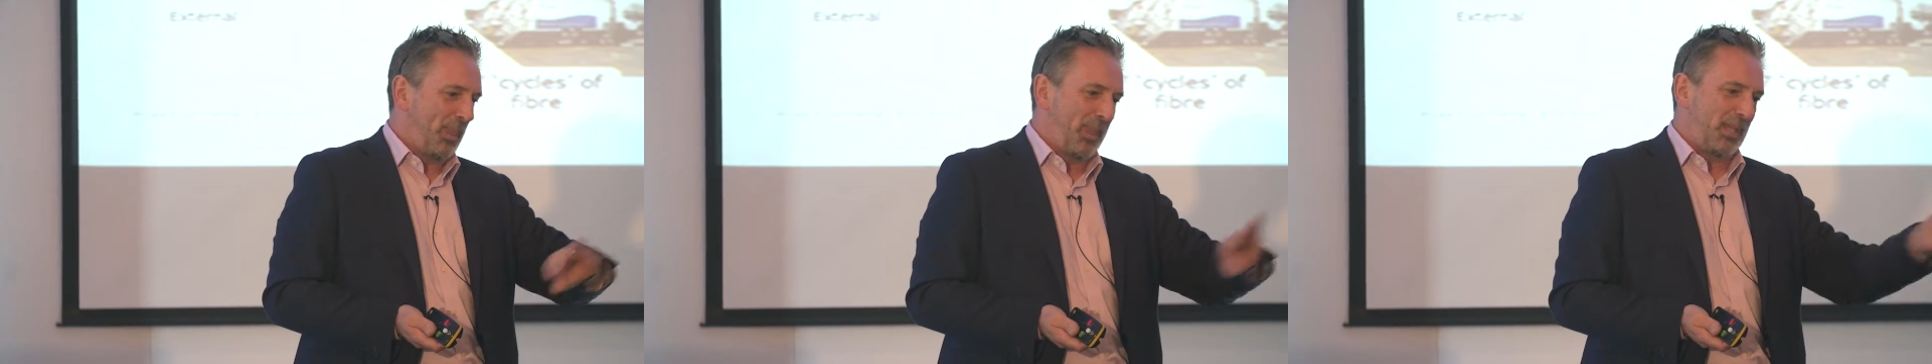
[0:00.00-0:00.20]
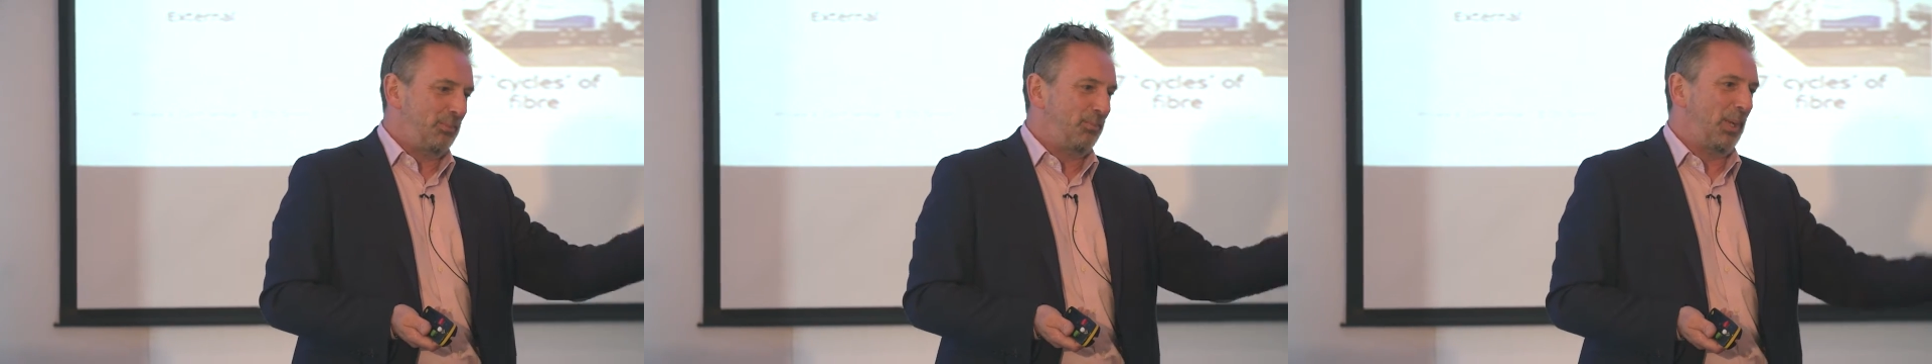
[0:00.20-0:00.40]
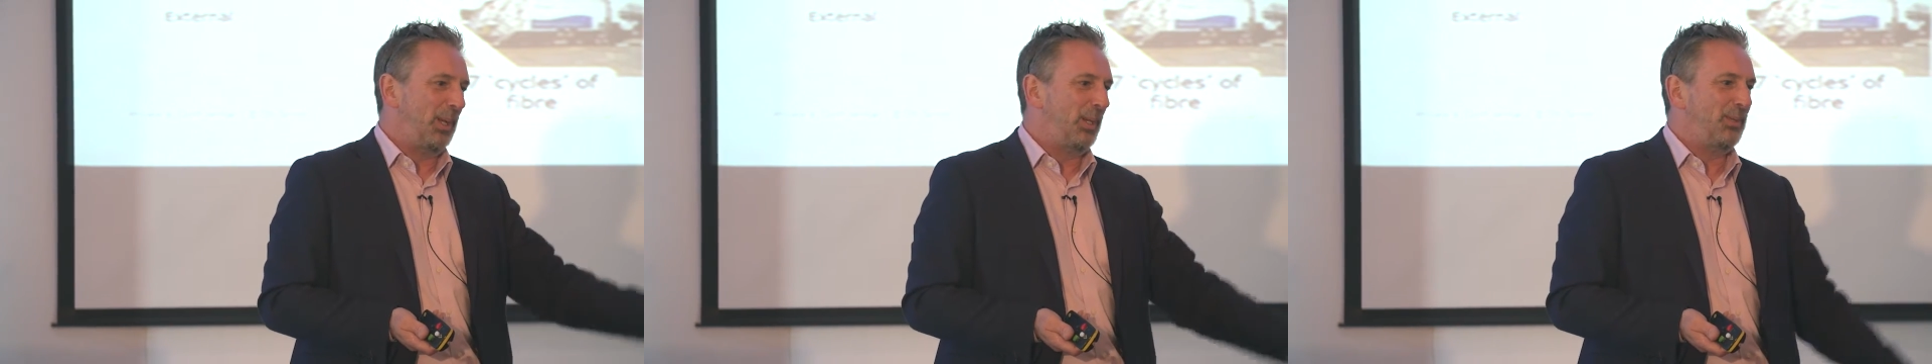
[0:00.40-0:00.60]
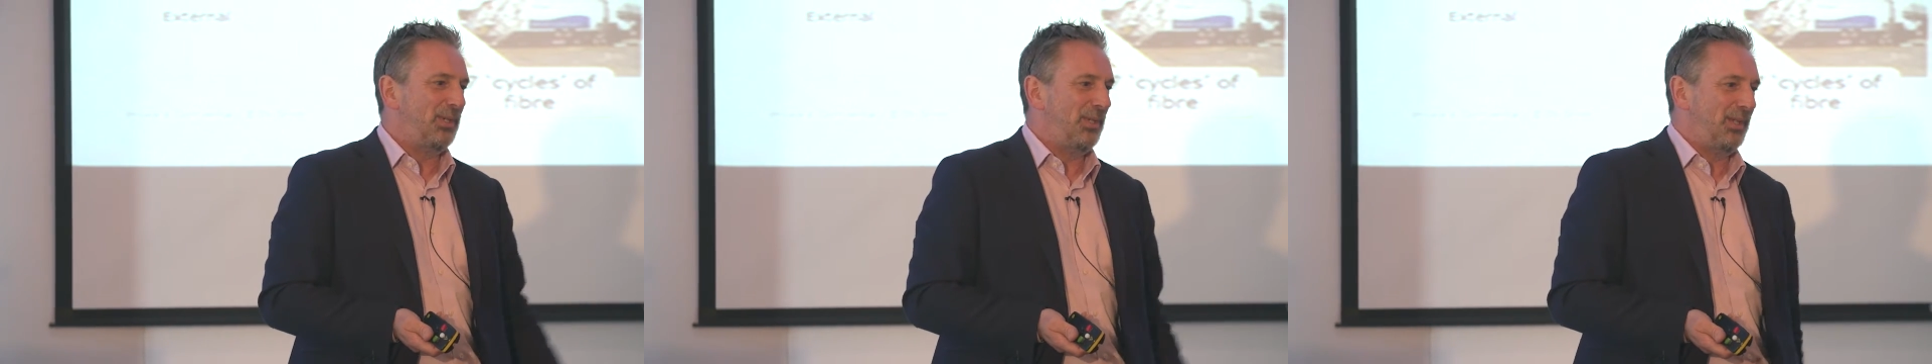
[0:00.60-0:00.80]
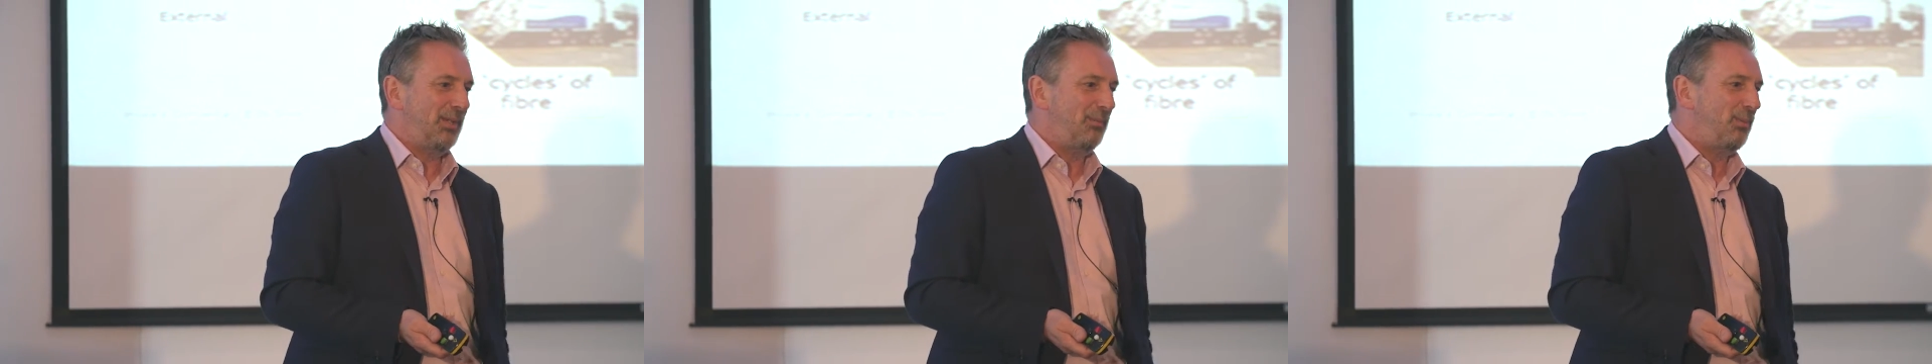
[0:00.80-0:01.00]
it's
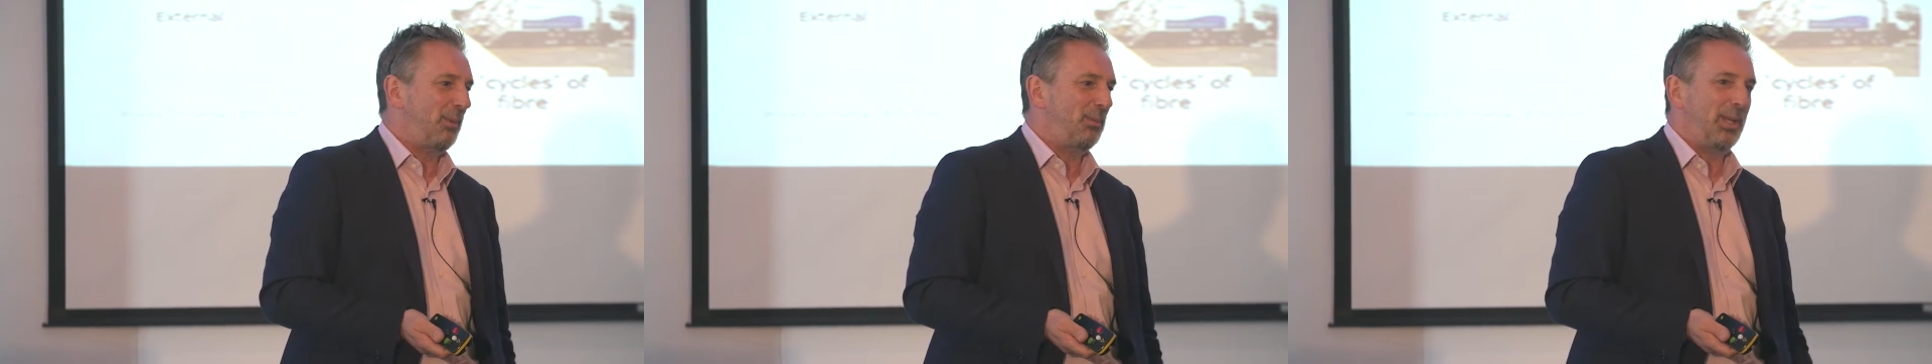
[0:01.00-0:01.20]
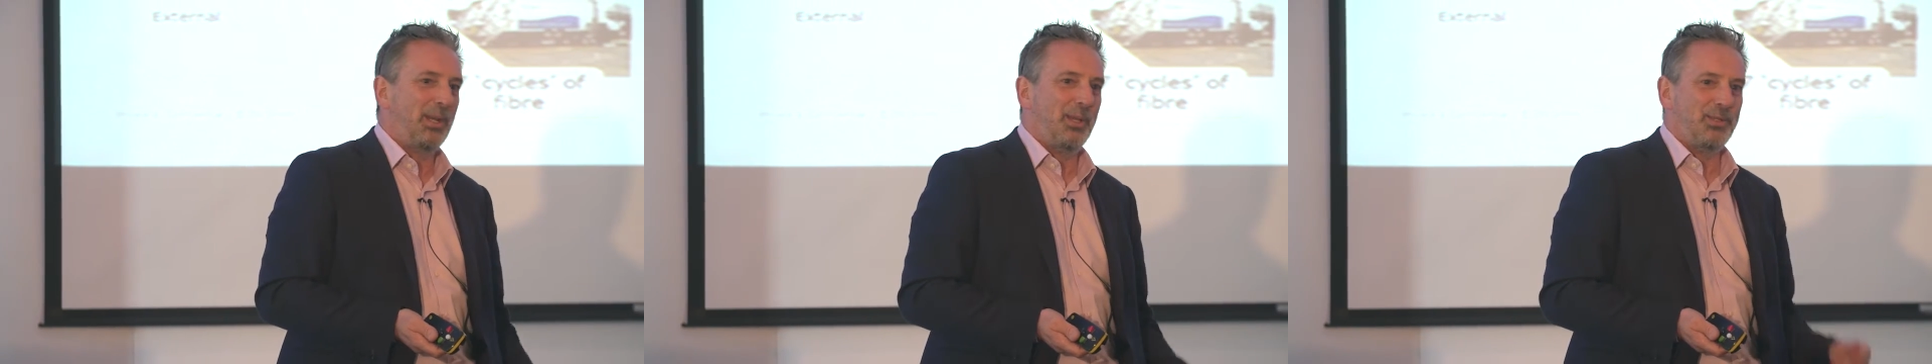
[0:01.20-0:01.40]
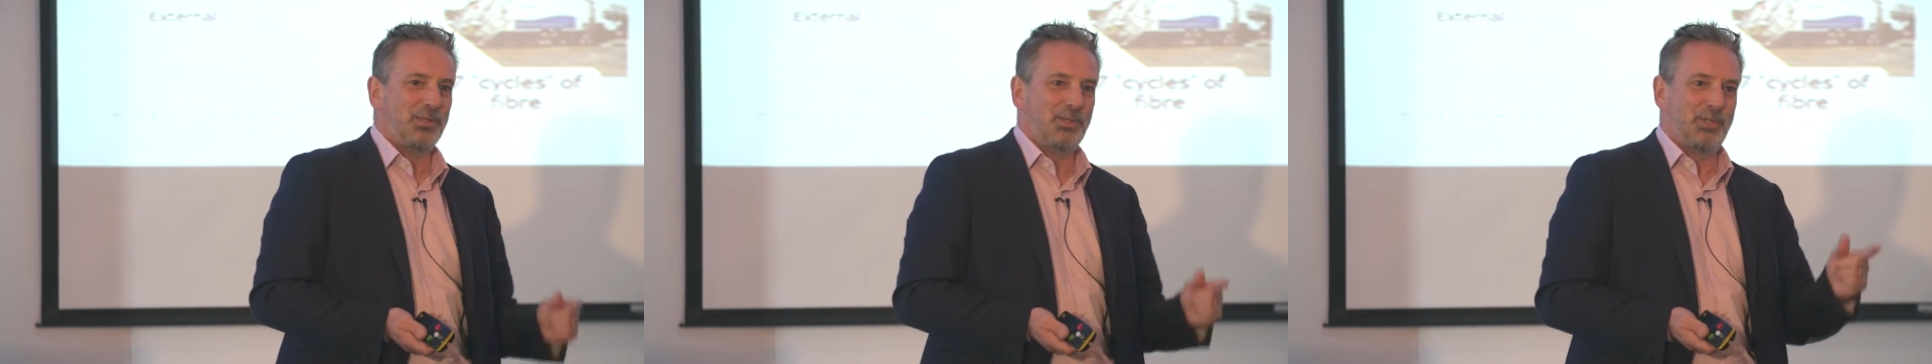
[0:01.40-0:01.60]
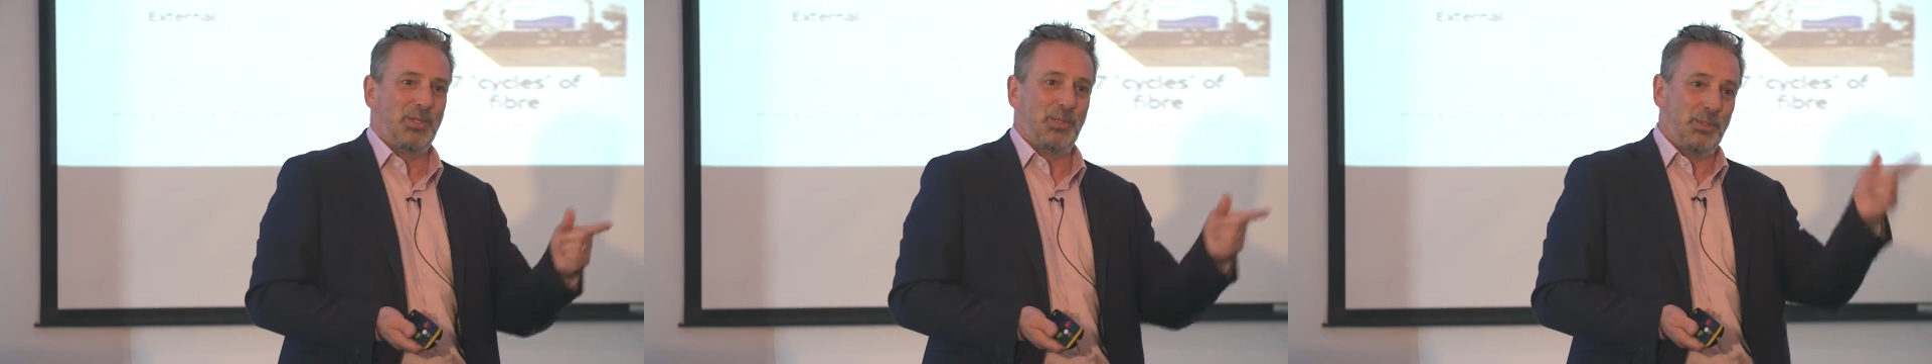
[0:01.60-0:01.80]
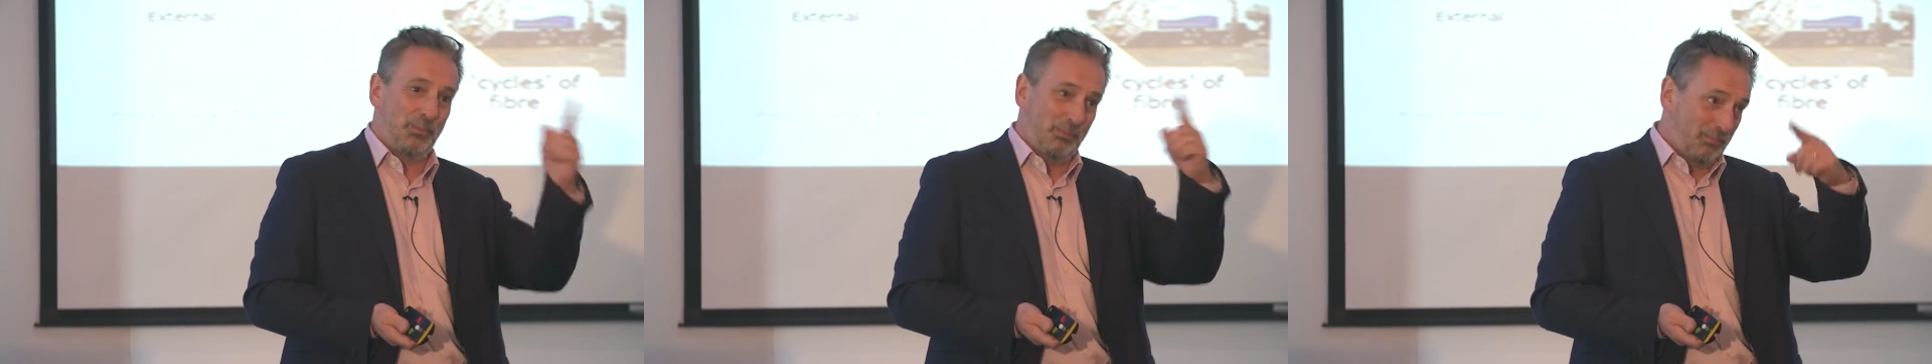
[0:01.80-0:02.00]
polluted and you've probably lost
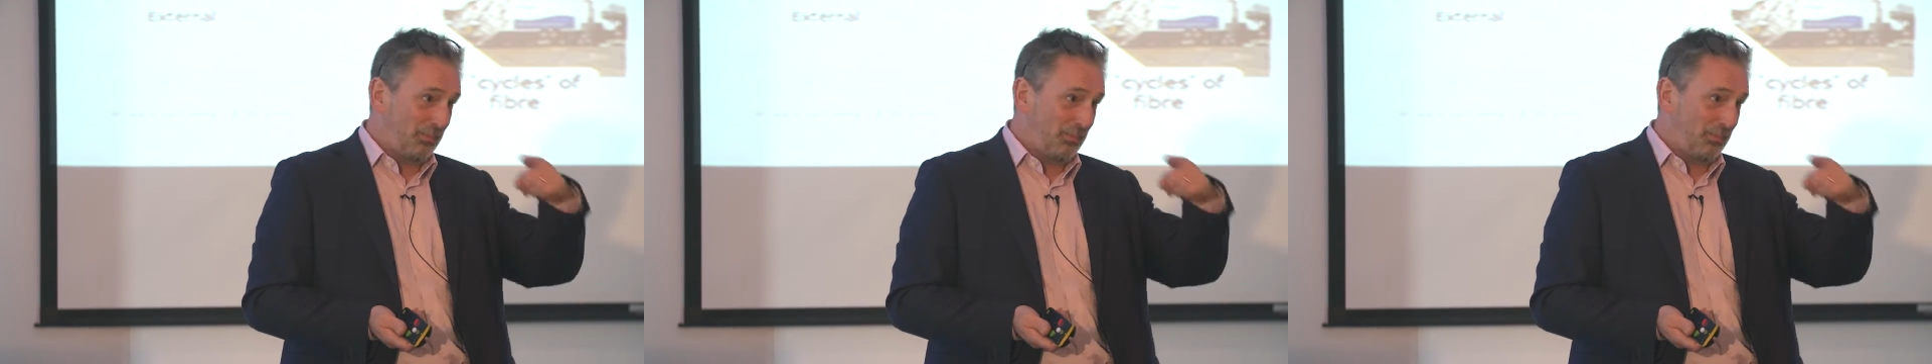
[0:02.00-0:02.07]
two